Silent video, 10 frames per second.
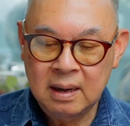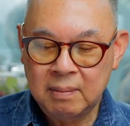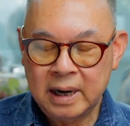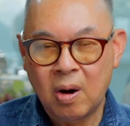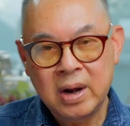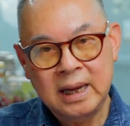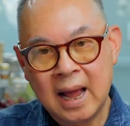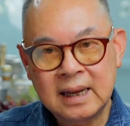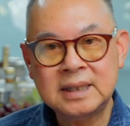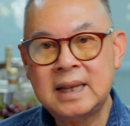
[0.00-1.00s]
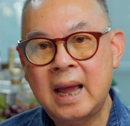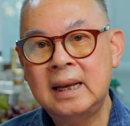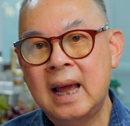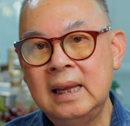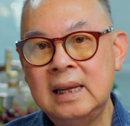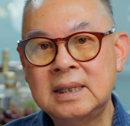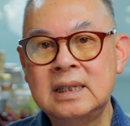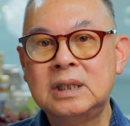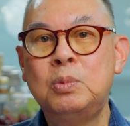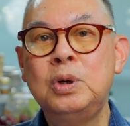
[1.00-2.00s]
But on the other side, there is
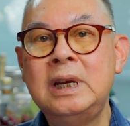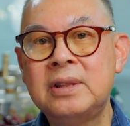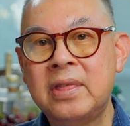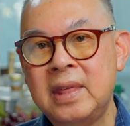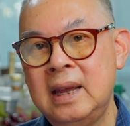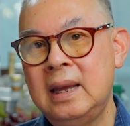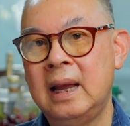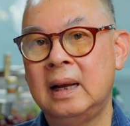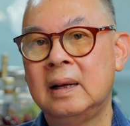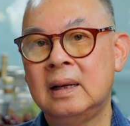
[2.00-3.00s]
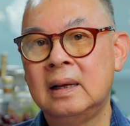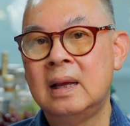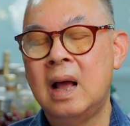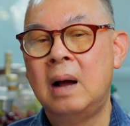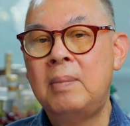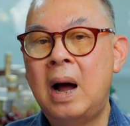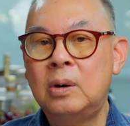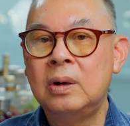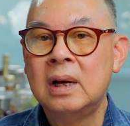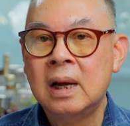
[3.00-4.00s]
this Buddhist thinking
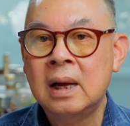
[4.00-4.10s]
about